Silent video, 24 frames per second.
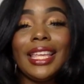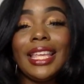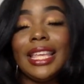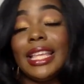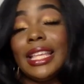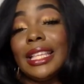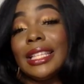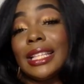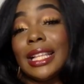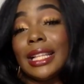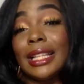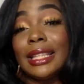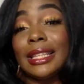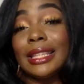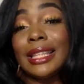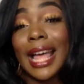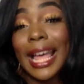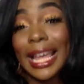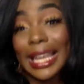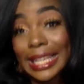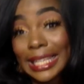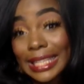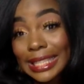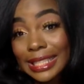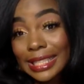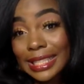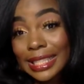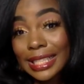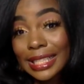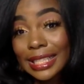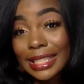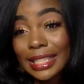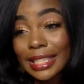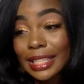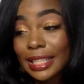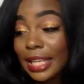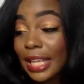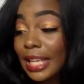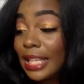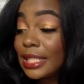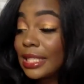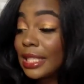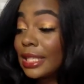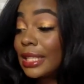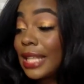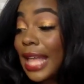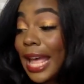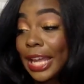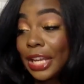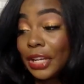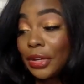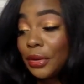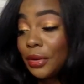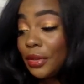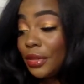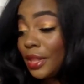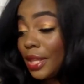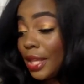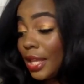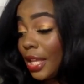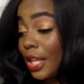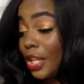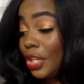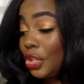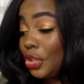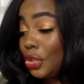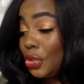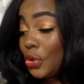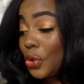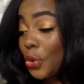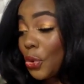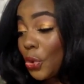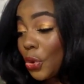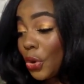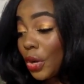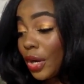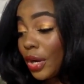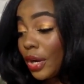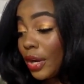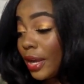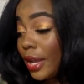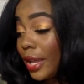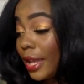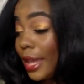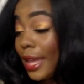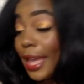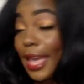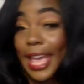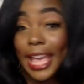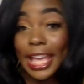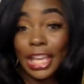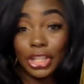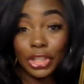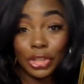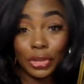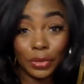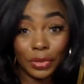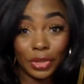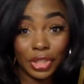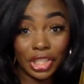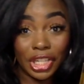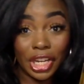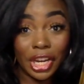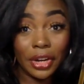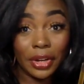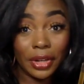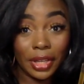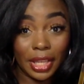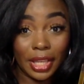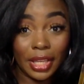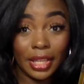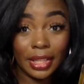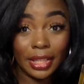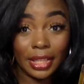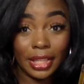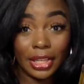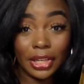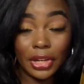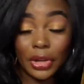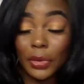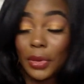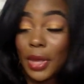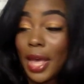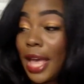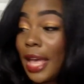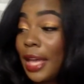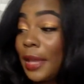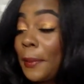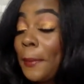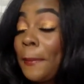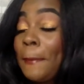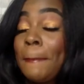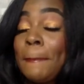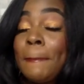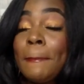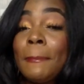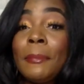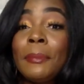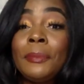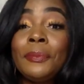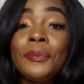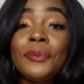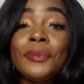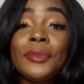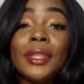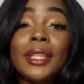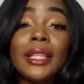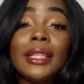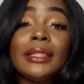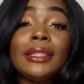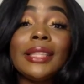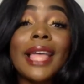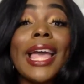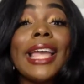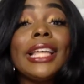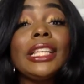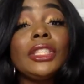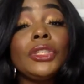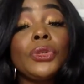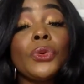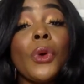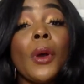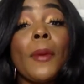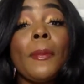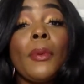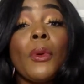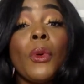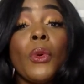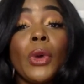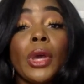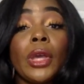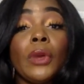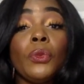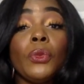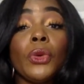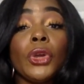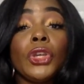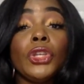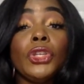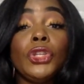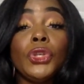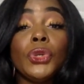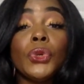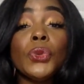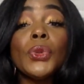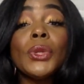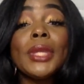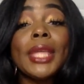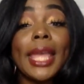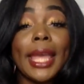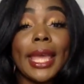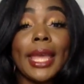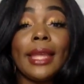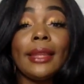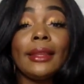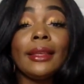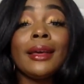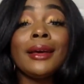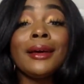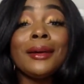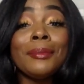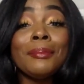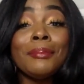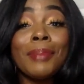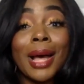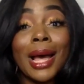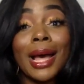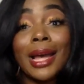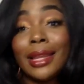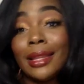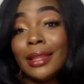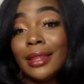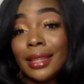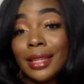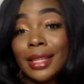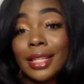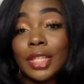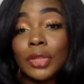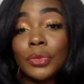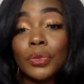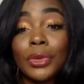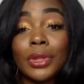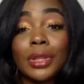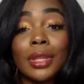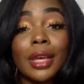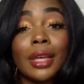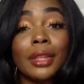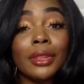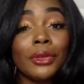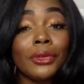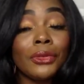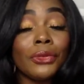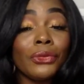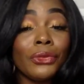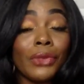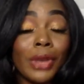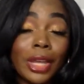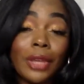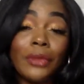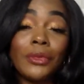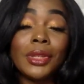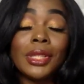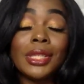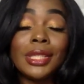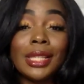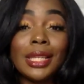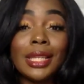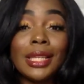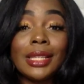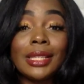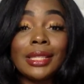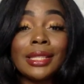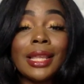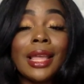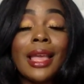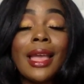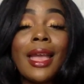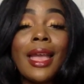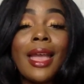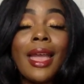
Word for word: is light. It's lighter than your Angels' Share Kilian, okay? Light to a point where you can combine this with other fragrances